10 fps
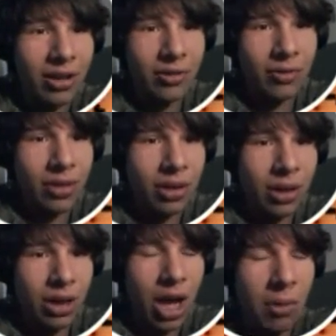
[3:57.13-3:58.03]
All right,
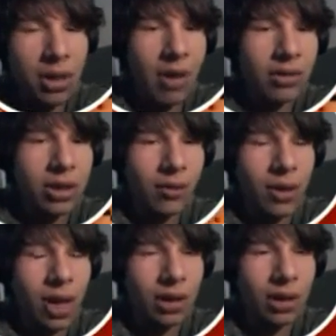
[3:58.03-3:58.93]

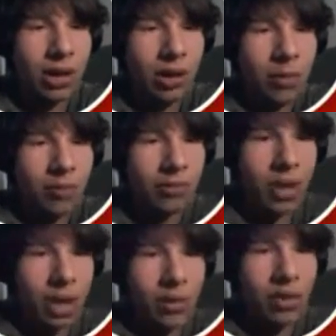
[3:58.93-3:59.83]
how many levels have we gotten
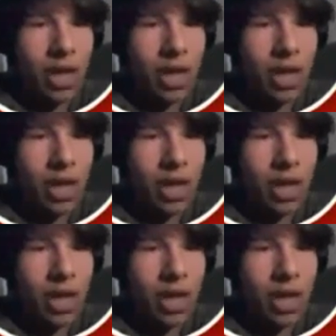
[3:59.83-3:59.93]
here?